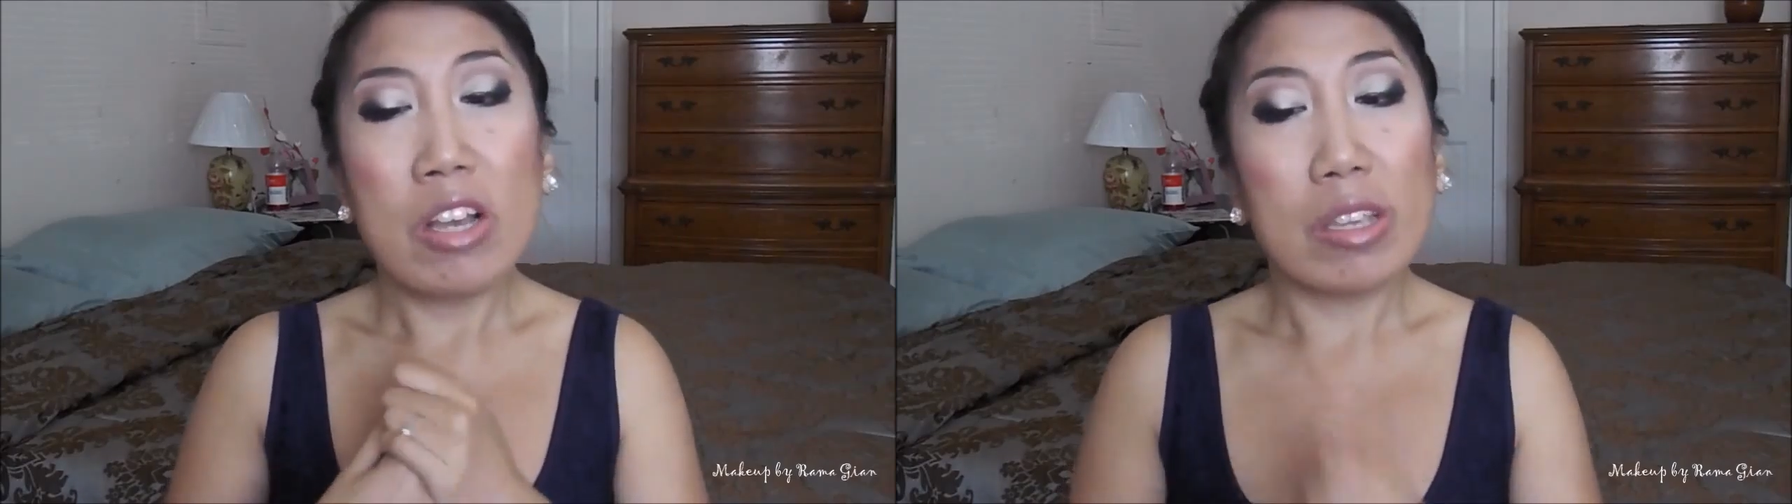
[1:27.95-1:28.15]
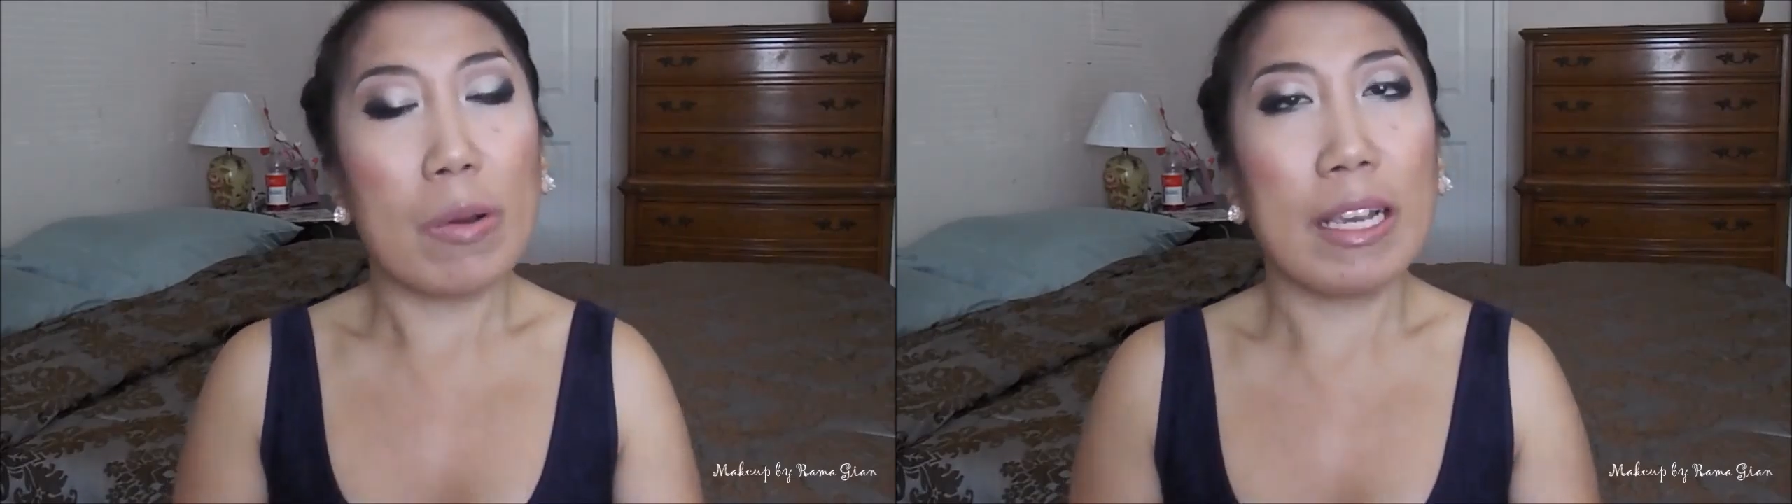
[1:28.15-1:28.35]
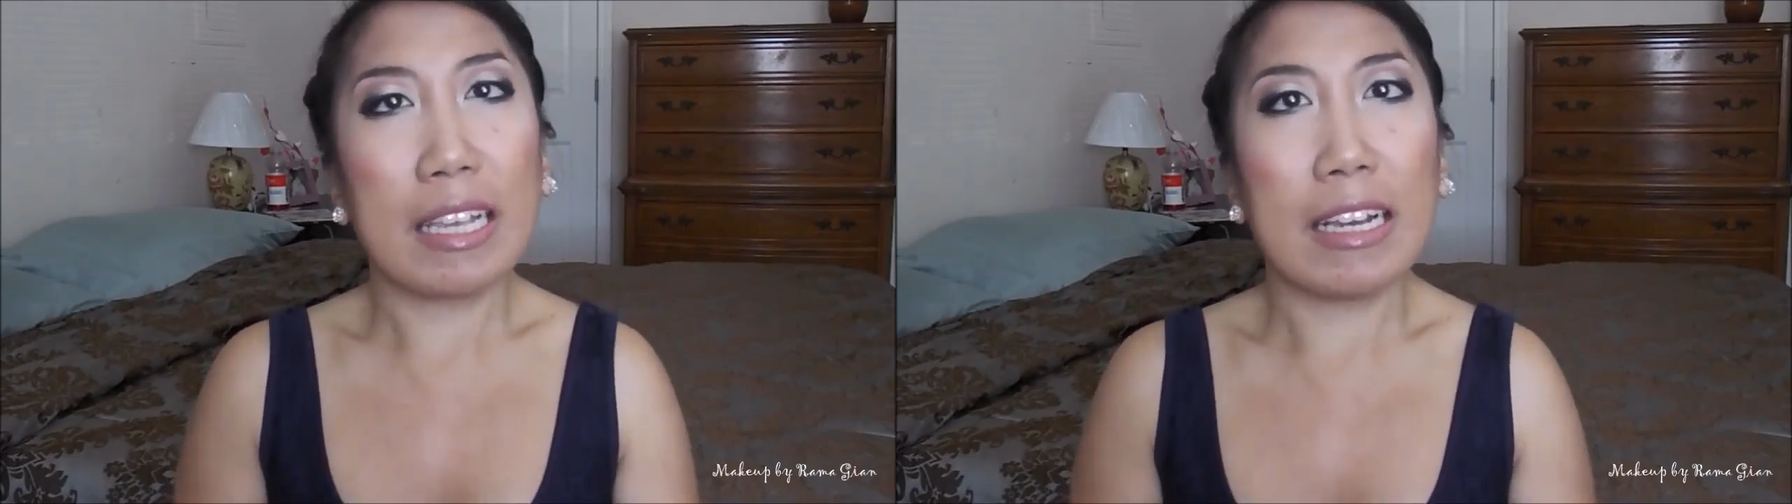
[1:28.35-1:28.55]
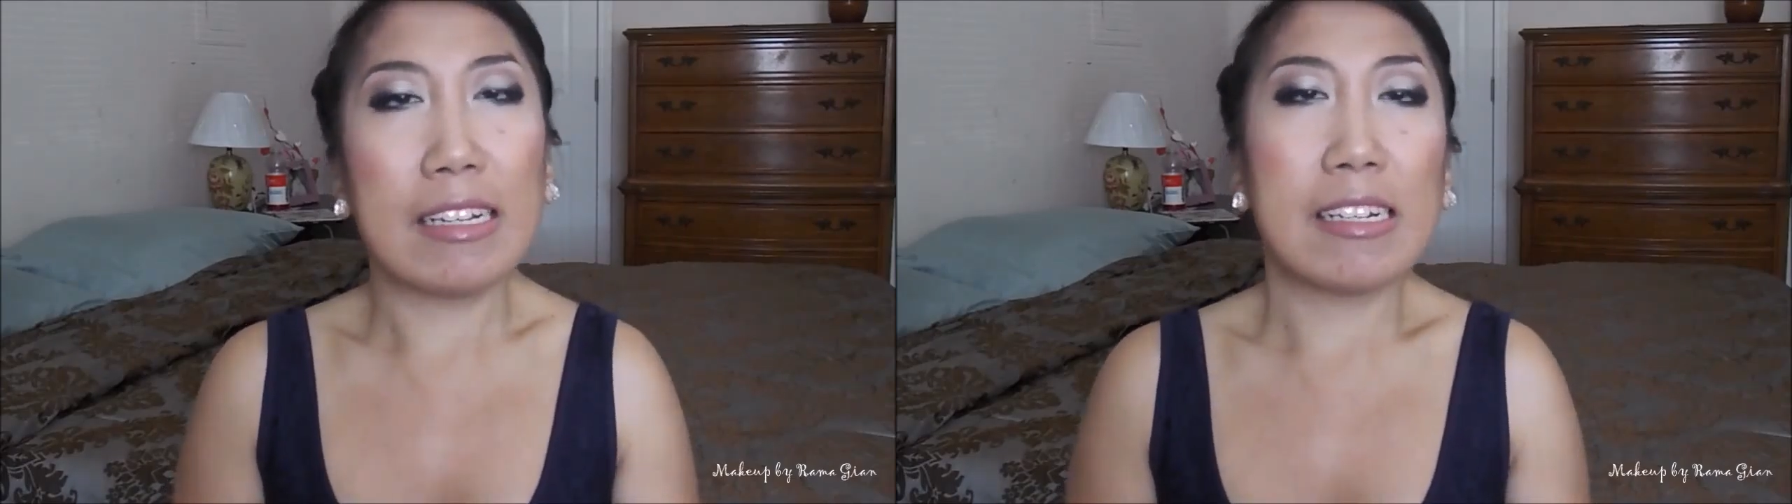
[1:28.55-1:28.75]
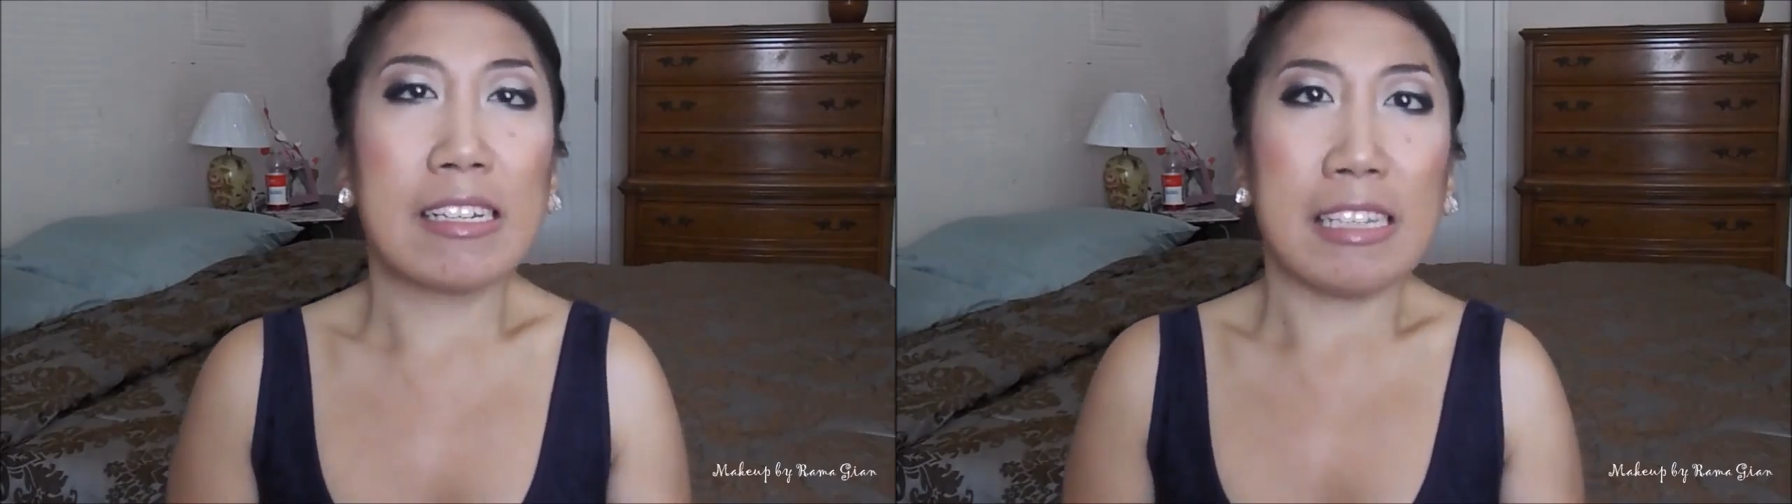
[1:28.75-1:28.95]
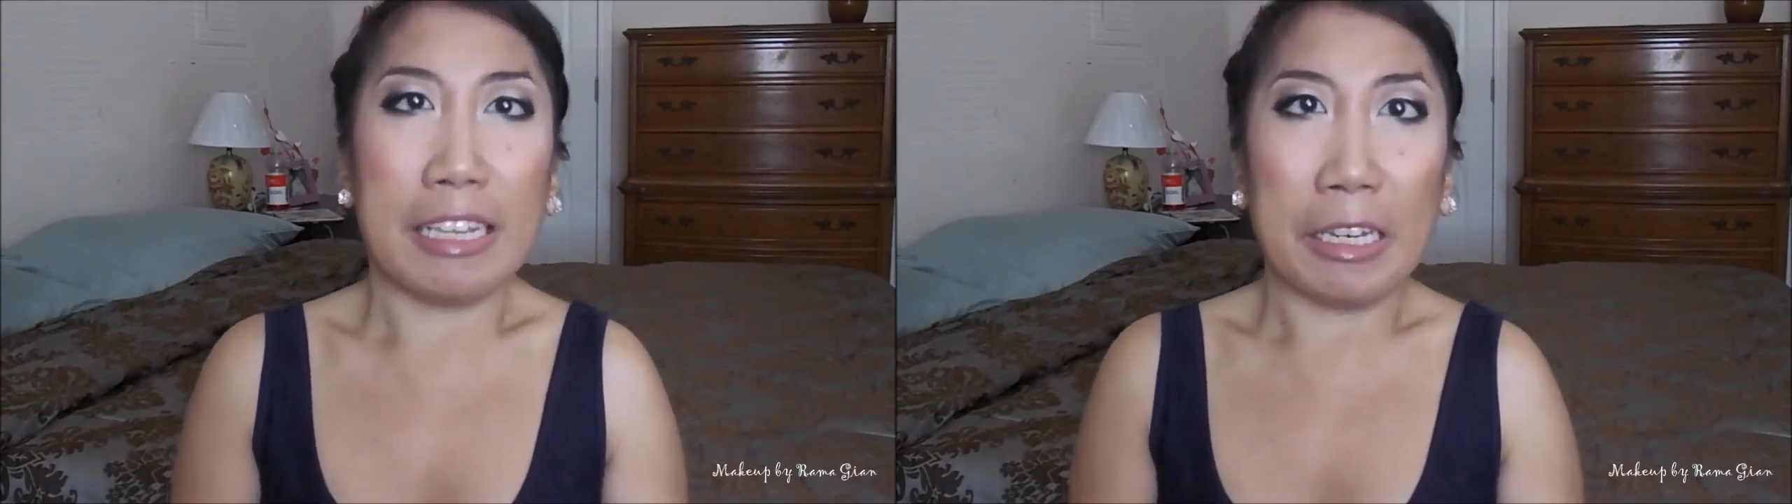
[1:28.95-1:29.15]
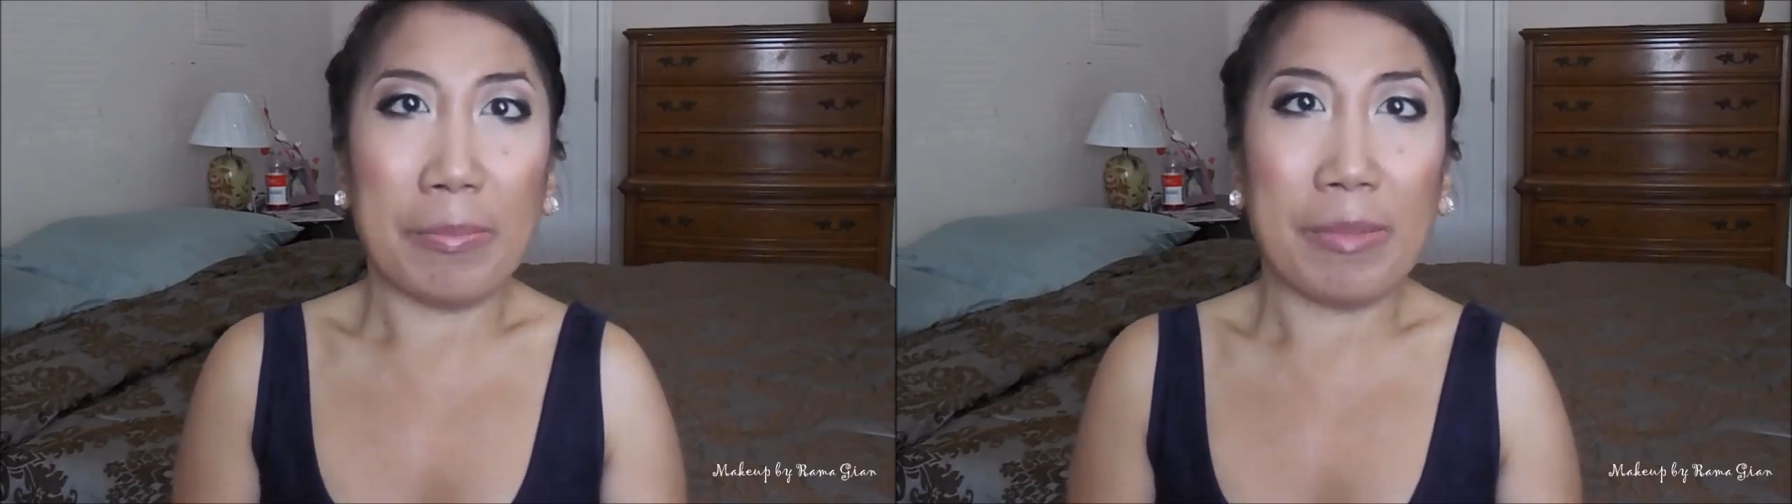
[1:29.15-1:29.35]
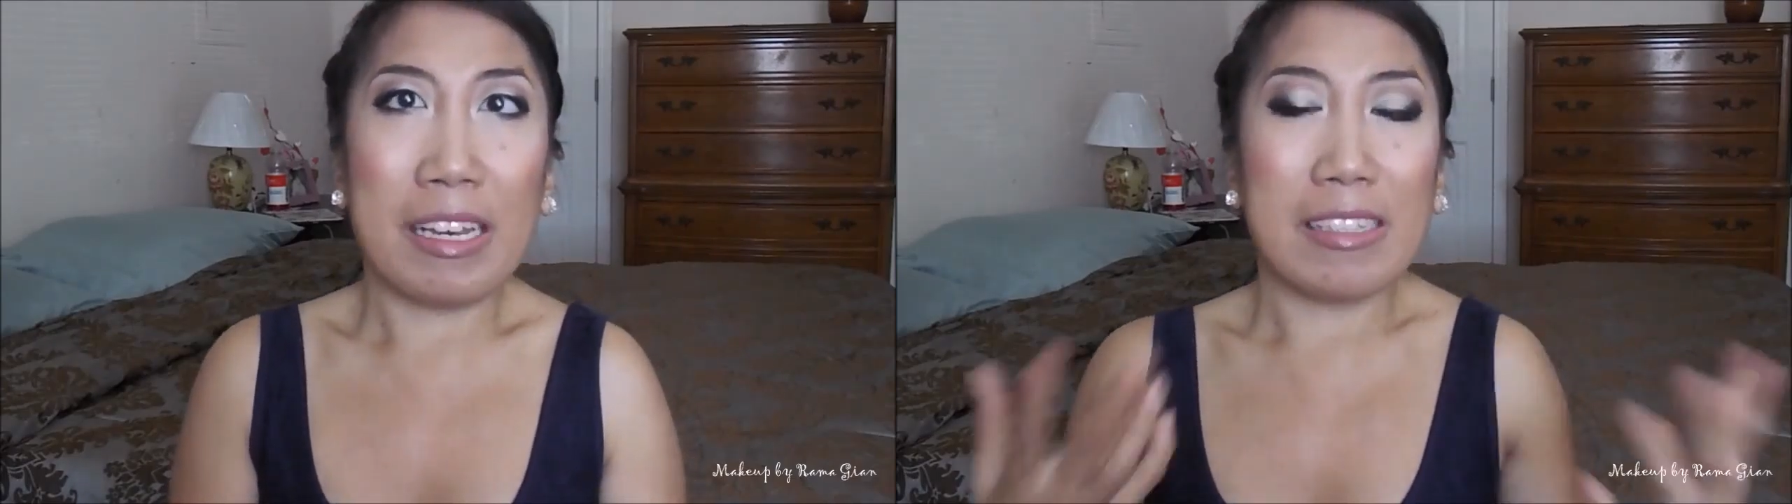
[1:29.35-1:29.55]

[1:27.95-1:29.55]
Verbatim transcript: so excited to see them